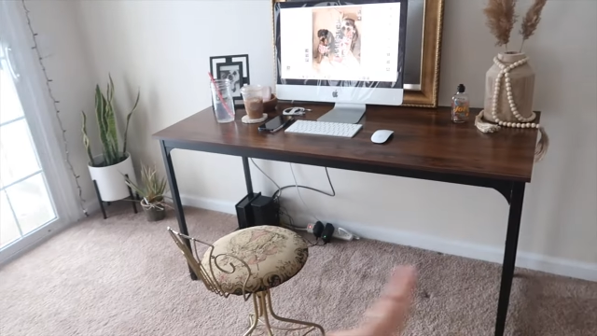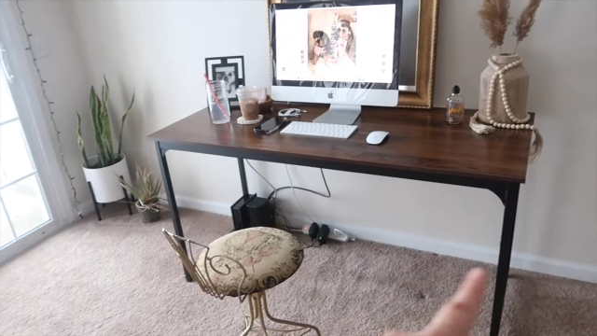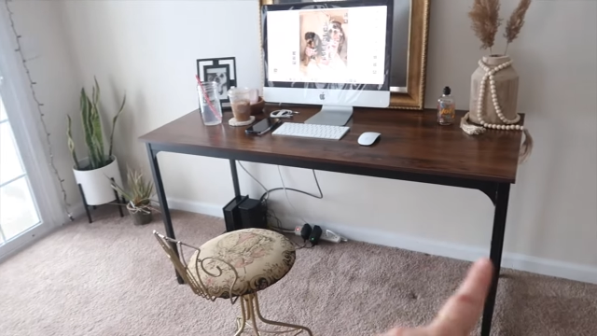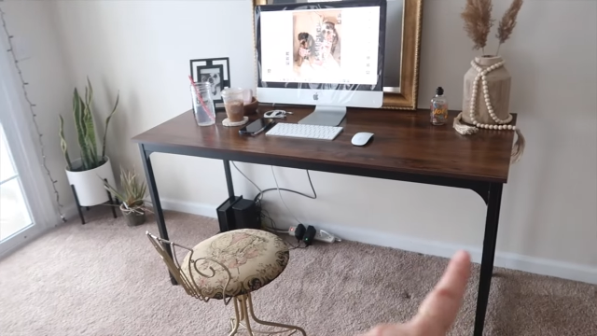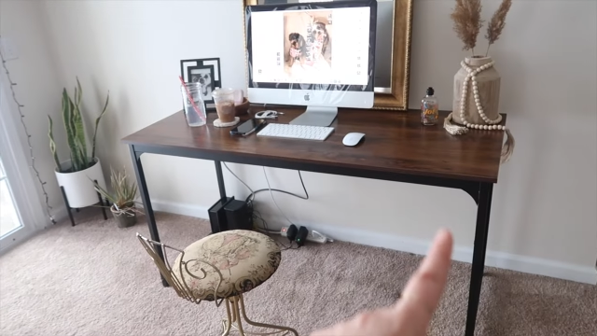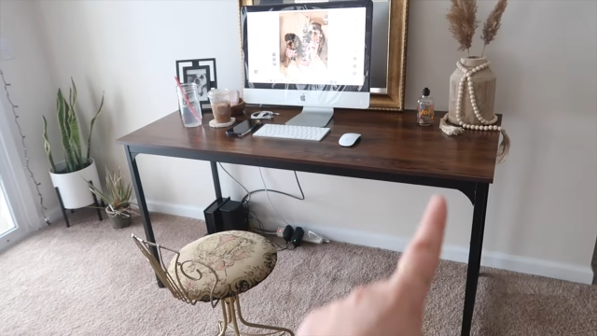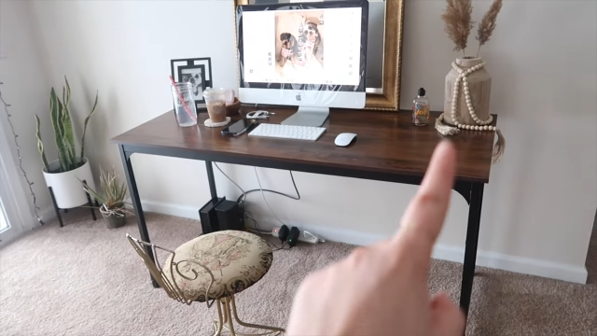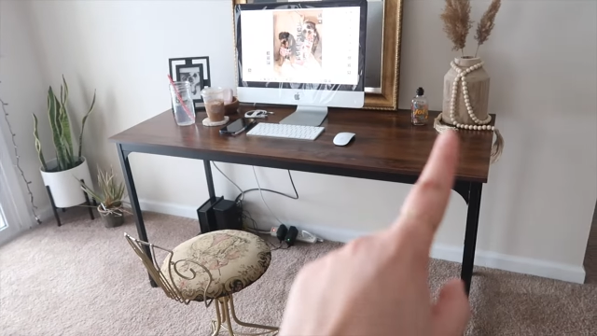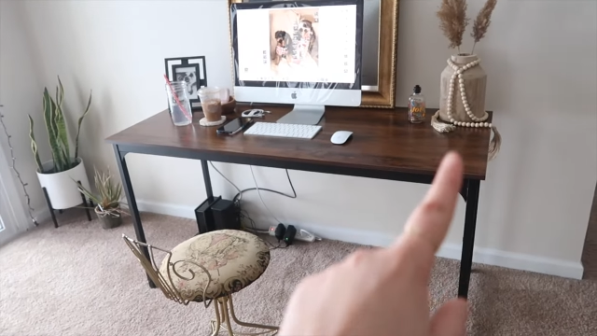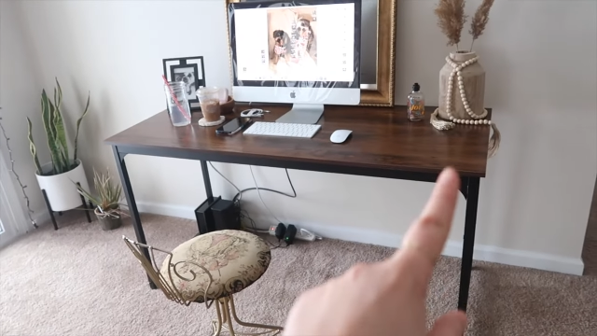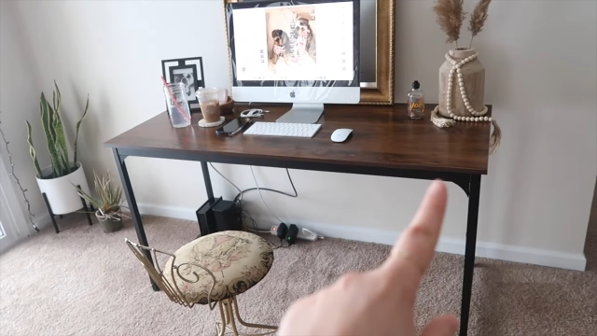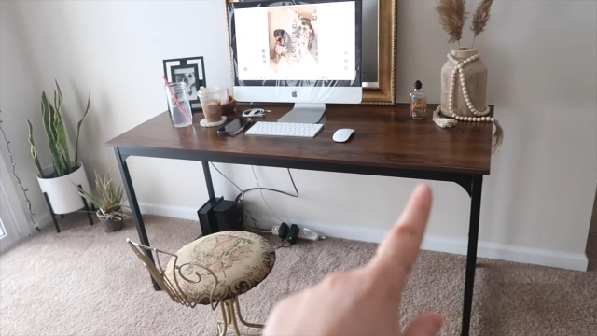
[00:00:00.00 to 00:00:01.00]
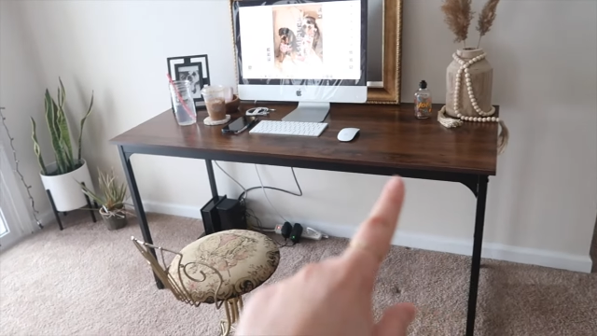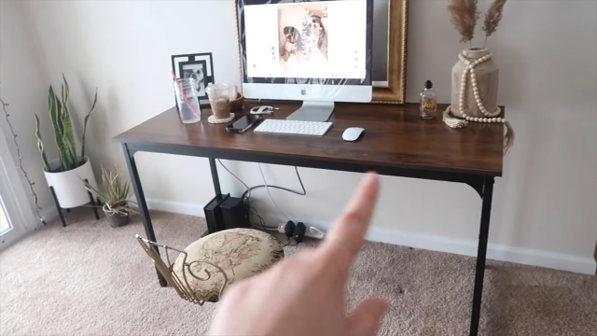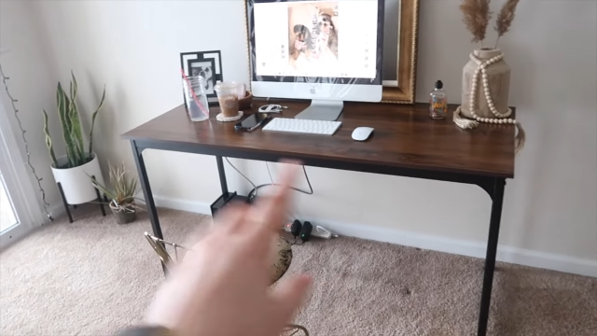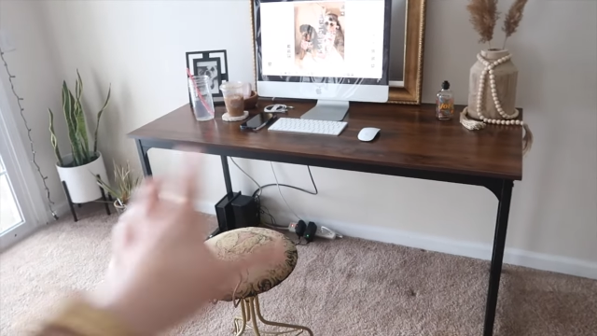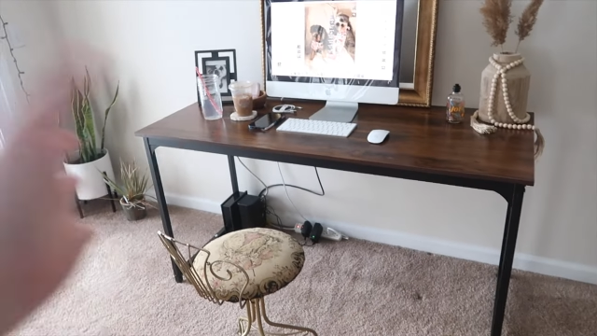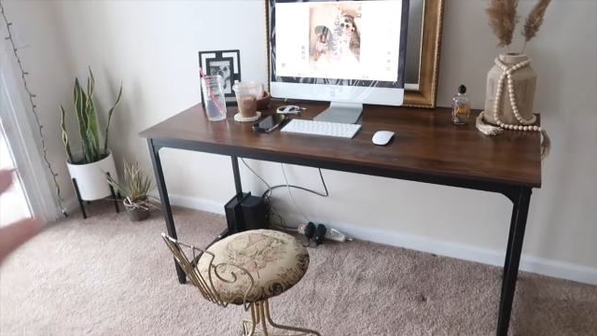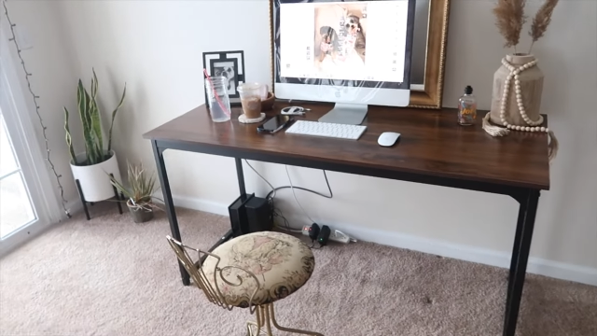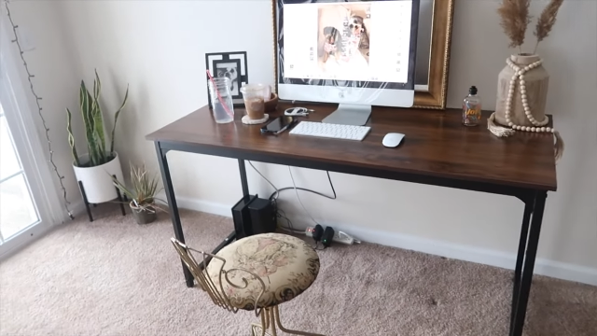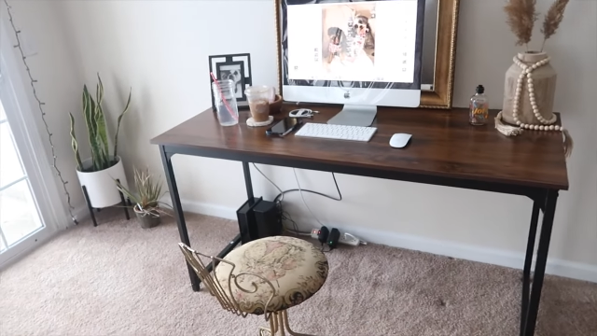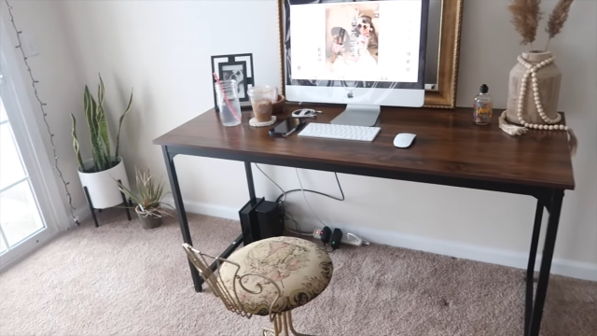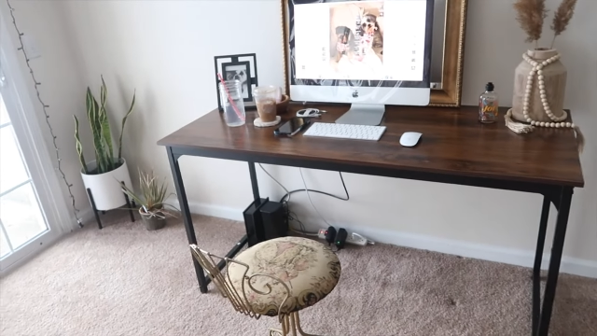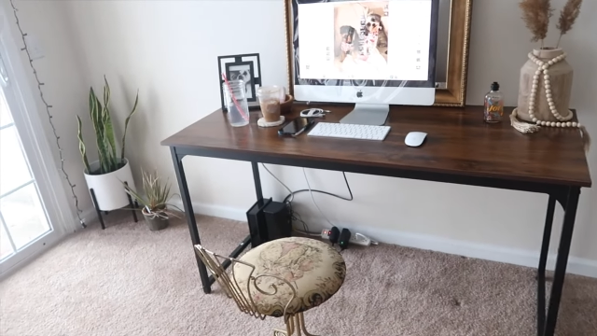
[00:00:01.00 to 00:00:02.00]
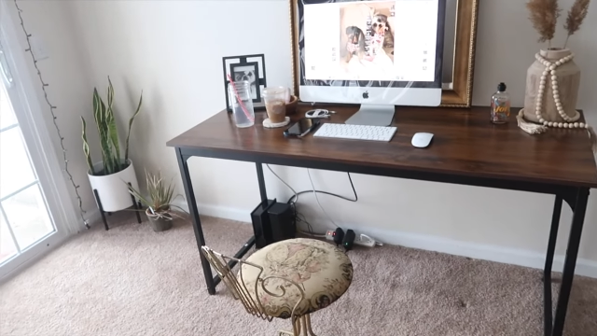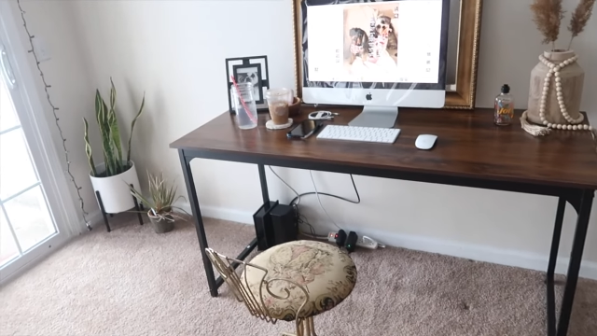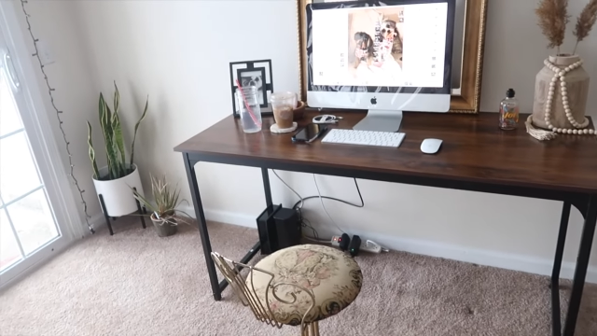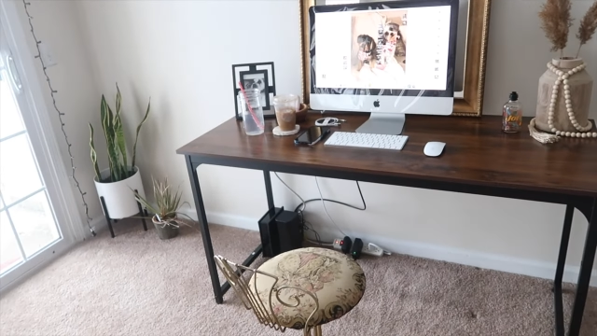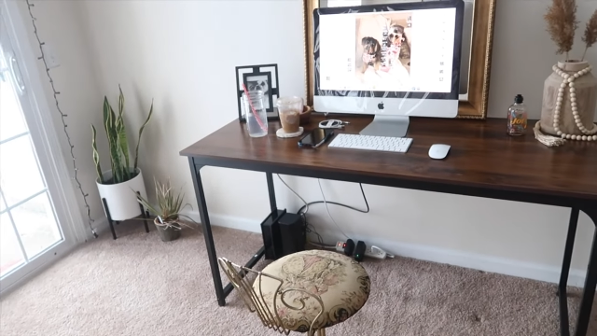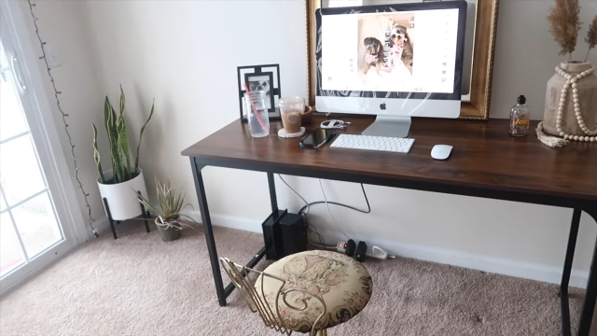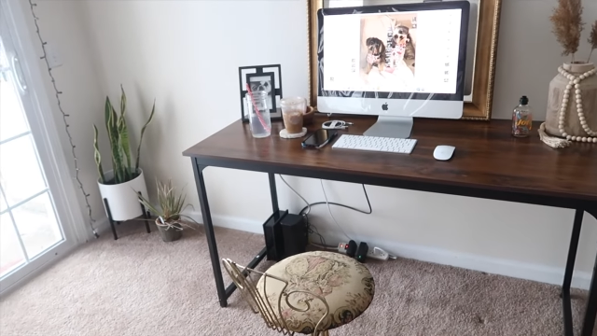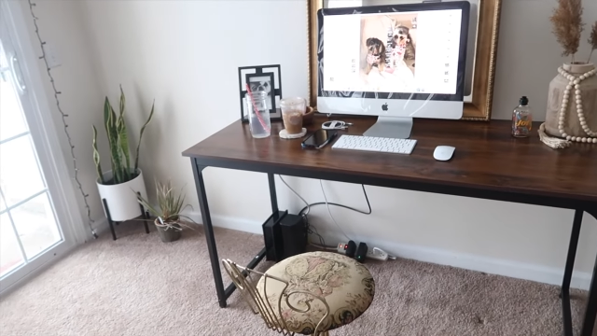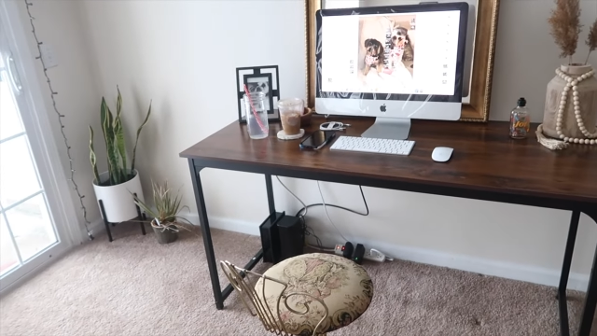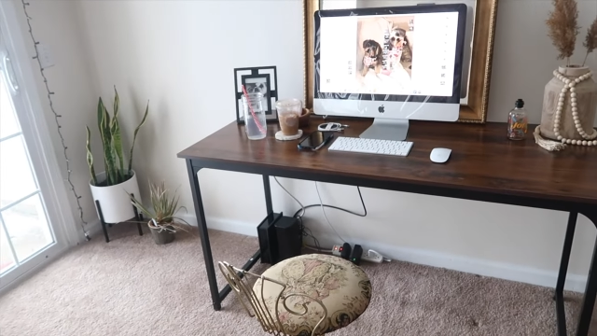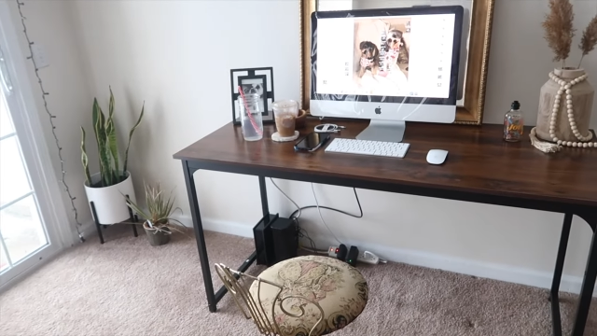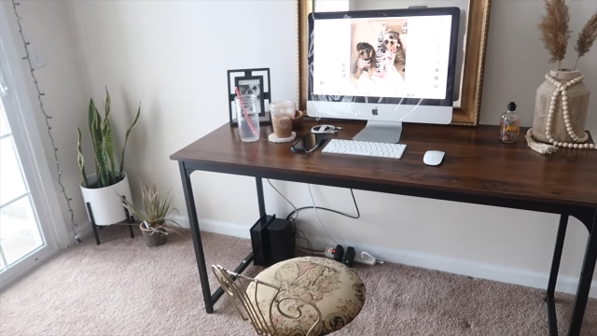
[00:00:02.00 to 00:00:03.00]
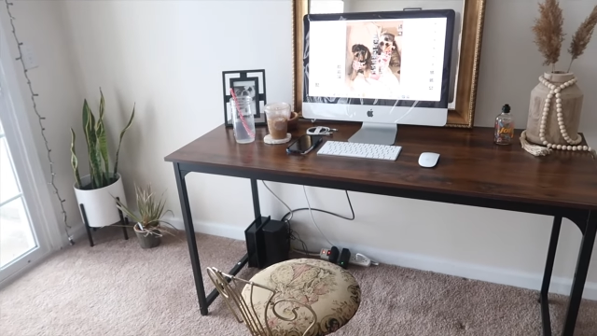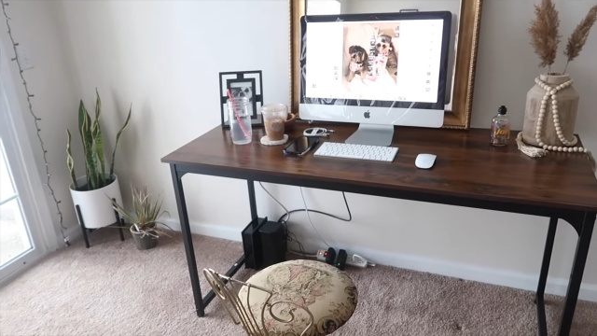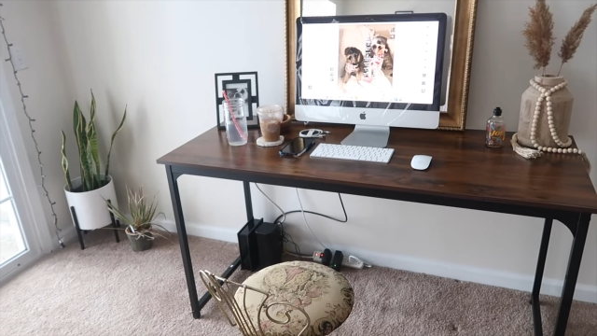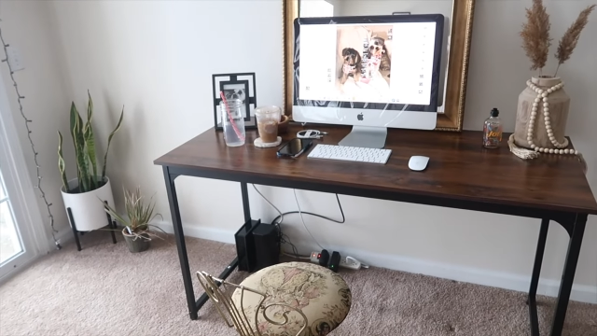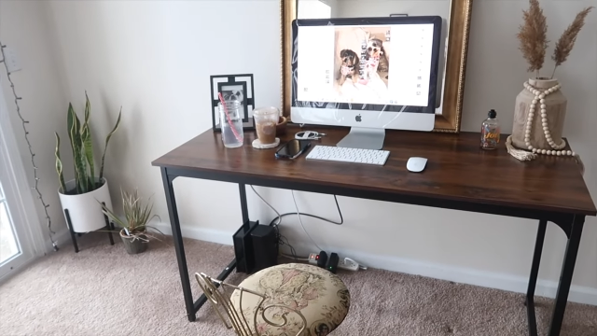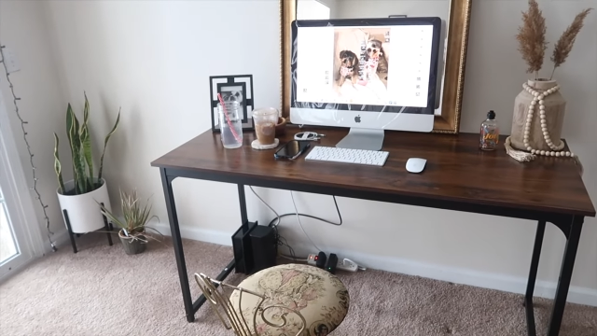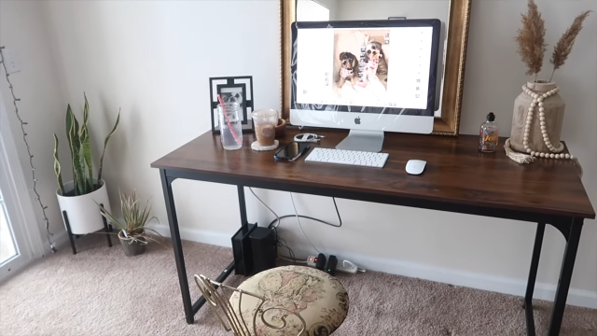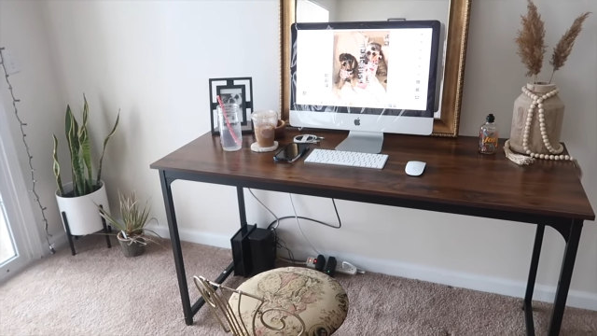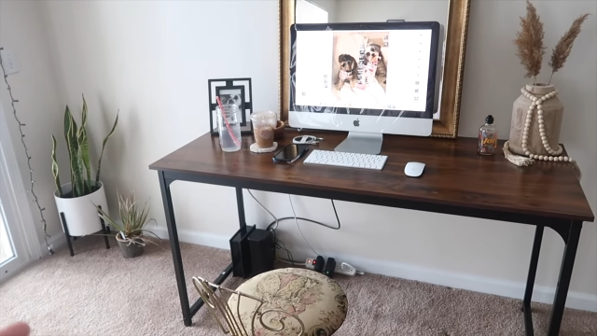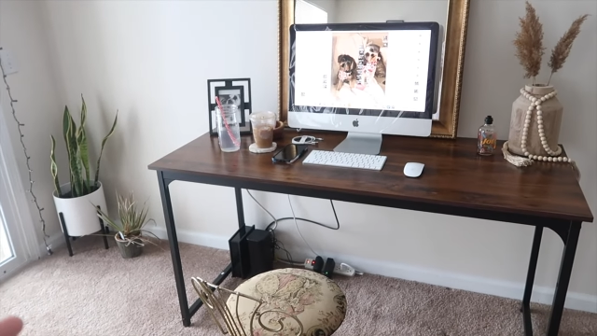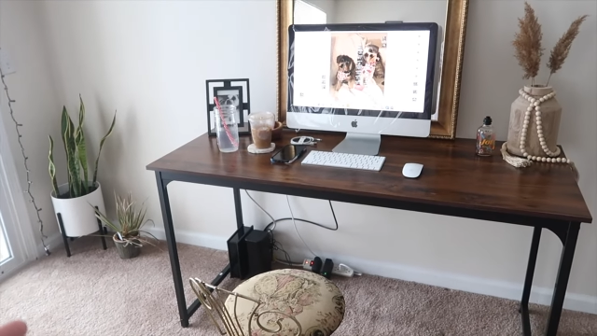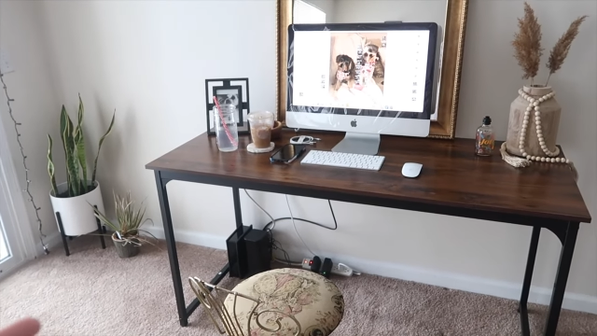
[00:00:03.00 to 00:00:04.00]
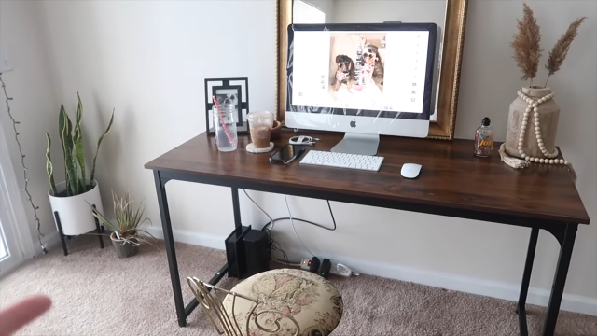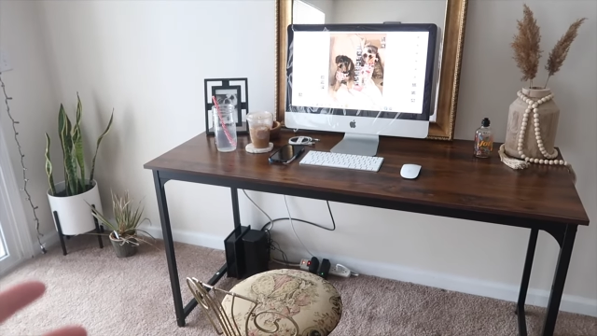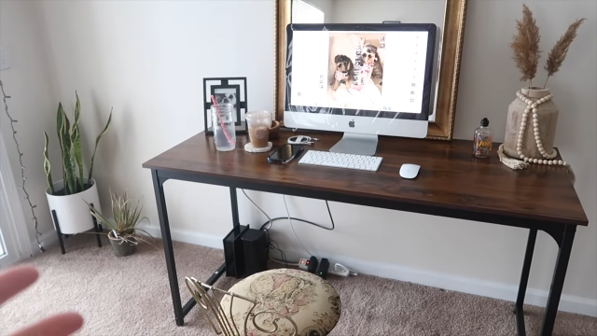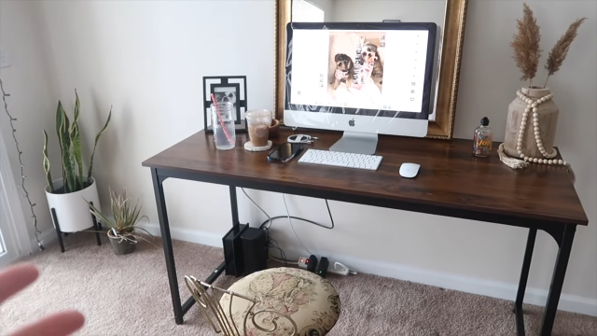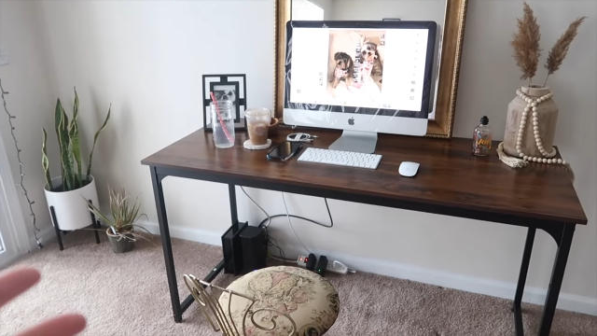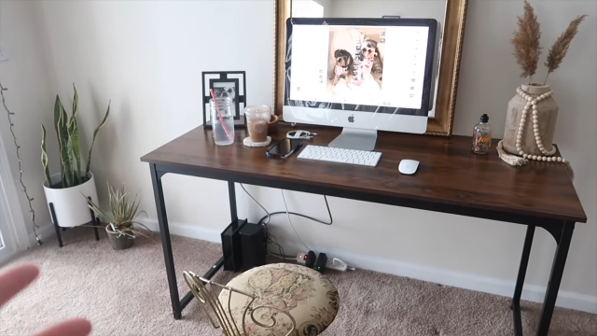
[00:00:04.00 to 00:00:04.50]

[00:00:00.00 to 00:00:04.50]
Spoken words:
(no speaker visible)